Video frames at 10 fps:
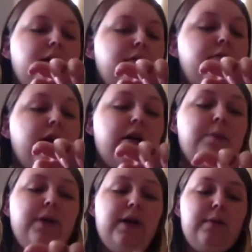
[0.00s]
very
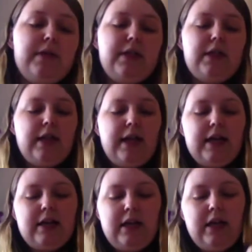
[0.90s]
pigmented,
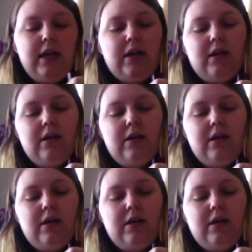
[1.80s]
like the